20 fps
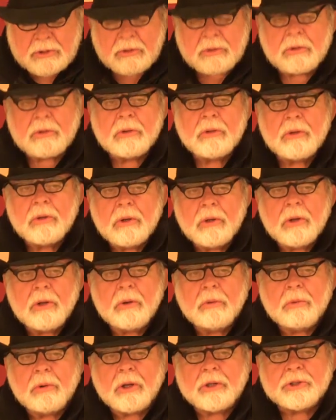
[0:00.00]
or
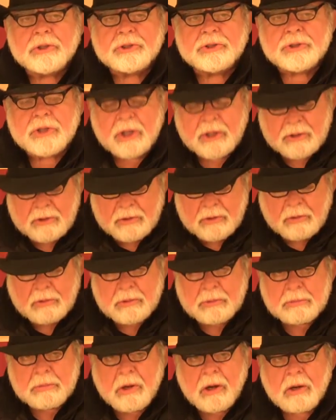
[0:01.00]
what the sticker on
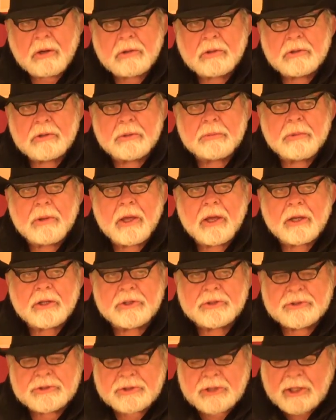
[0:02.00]
the bottom of the
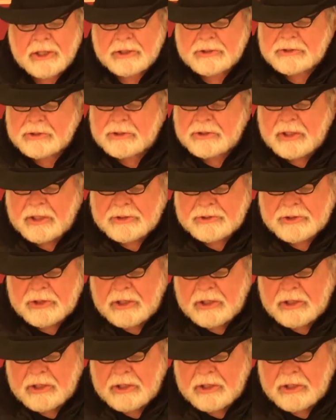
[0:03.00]
package says, and that's